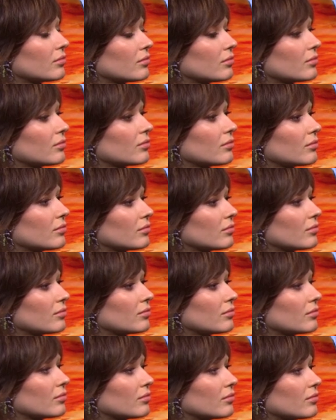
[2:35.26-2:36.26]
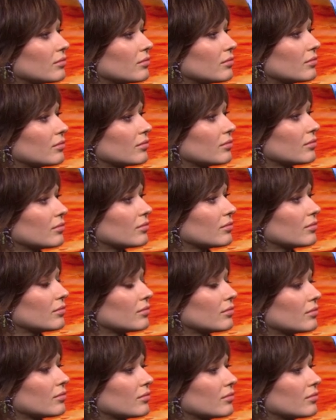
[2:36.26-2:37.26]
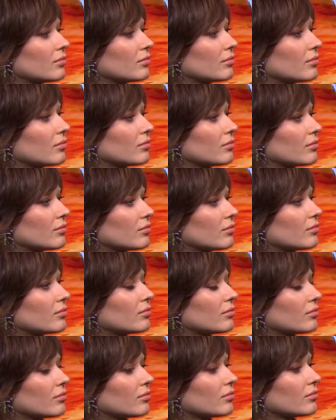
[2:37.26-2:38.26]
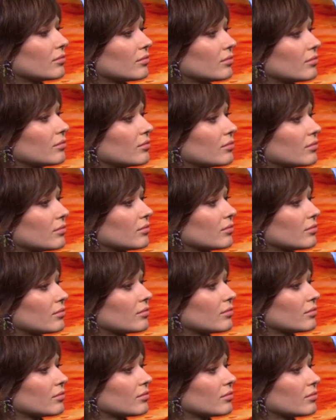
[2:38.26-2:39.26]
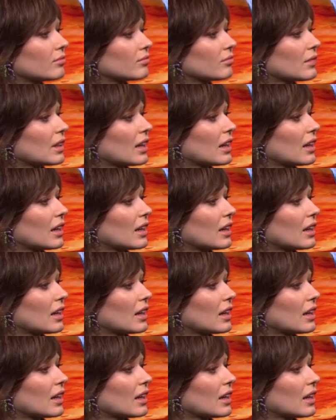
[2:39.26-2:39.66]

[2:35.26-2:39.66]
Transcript: The person shown says nothing.